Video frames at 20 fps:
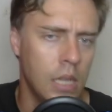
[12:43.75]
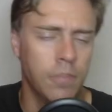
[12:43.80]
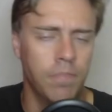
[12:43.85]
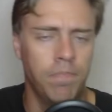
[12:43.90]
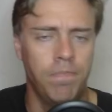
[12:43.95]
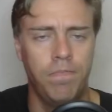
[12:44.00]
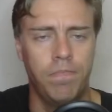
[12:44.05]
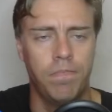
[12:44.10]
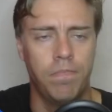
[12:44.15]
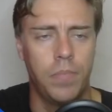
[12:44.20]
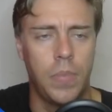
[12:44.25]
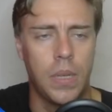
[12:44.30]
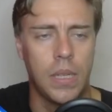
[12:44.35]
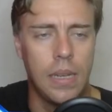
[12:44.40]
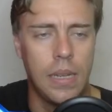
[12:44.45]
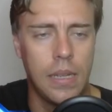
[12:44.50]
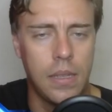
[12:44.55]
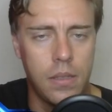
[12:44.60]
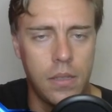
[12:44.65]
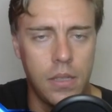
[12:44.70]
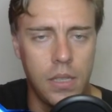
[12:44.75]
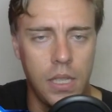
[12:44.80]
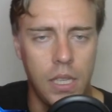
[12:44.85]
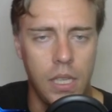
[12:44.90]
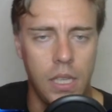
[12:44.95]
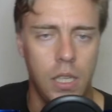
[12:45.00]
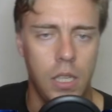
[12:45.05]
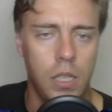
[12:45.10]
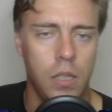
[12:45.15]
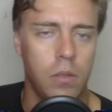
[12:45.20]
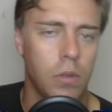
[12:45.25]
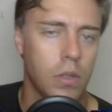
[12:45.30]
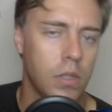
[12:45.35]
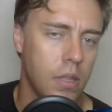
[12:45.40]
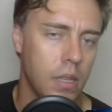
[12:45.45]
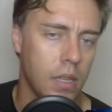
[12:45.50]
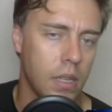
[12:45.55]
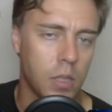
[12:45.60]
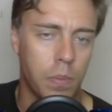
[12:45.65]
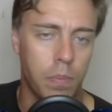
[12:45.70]
But let's see what's
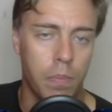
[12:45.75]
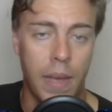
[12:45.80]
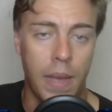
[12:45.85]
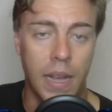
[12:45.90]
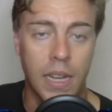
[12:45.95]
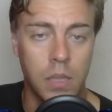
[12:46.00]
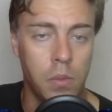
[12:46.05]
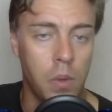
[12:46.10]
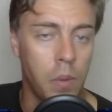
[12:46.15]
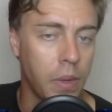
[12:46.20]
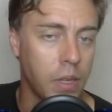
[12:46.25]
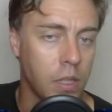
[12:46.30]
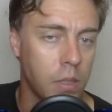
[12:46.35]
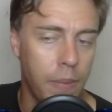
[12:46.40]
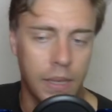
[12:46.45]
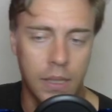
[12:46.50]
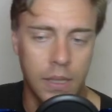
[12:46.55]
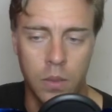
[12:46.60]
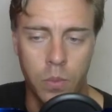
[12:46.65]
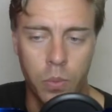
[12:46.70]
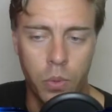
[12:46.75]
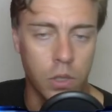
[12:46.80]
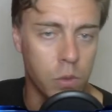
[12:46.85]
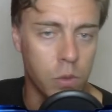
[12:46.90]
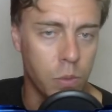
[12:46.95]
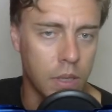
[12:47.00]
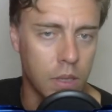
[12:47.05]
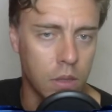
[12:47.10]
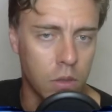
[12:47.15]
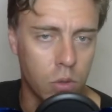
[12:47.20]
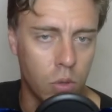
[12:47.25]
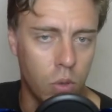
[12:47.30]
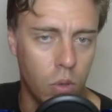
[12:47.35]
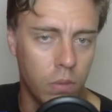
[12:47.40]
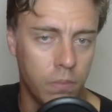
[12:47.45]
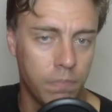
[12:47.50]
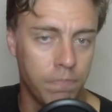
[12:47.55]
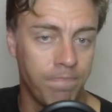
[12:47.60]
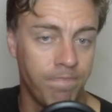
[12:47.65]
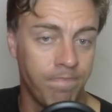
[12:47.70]
the maximum expected points we can score.
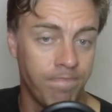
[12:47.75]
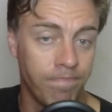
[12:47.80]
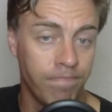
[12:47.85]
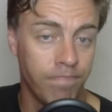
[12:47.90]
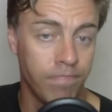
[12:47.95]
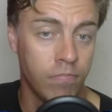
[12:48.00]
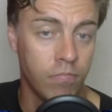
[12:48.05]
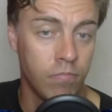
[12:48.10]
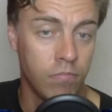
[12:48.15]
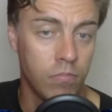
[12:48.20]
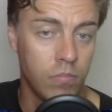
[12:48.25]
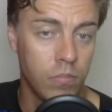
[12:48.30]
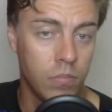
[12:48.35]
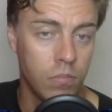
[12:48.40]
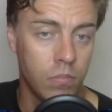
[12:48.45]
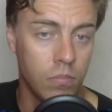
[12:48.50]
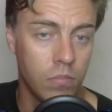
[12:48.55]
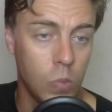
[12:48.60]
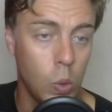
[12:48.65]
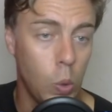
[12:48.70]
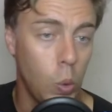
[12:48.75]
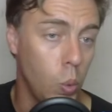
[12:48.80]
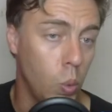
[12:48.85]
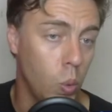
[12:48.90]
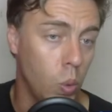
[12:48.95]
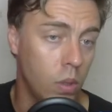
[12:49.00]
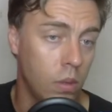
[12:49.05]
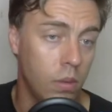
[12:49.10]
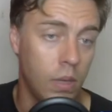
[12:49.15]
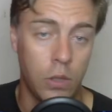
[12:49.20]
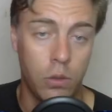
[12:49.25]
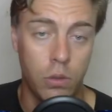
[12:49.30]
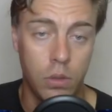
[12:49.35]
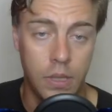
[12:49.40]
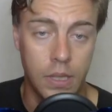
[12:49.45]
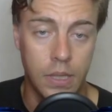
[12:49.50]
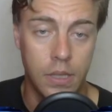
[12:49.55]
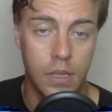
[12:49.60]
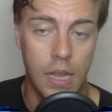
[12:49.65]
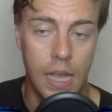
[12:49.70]

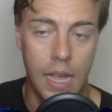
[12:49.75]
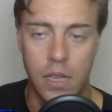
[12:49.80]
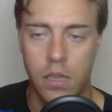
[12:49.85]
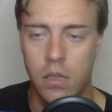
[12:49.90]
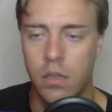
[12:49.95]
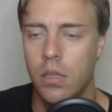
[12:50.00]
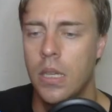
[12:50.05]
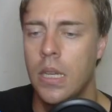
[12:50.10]
168.